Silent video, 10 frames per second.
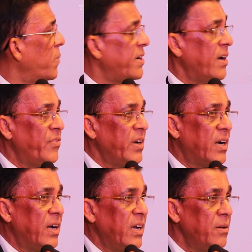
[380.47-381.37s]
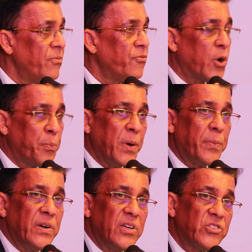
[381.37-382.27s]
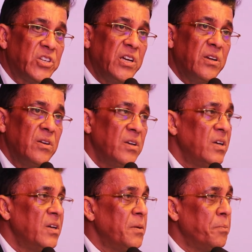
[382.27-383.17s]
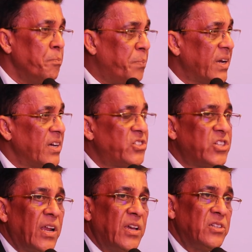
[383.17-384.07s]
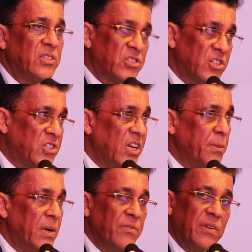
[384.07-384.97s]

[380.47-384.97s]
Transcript: But definitely for paper industry, biggest challenge is the sustainability.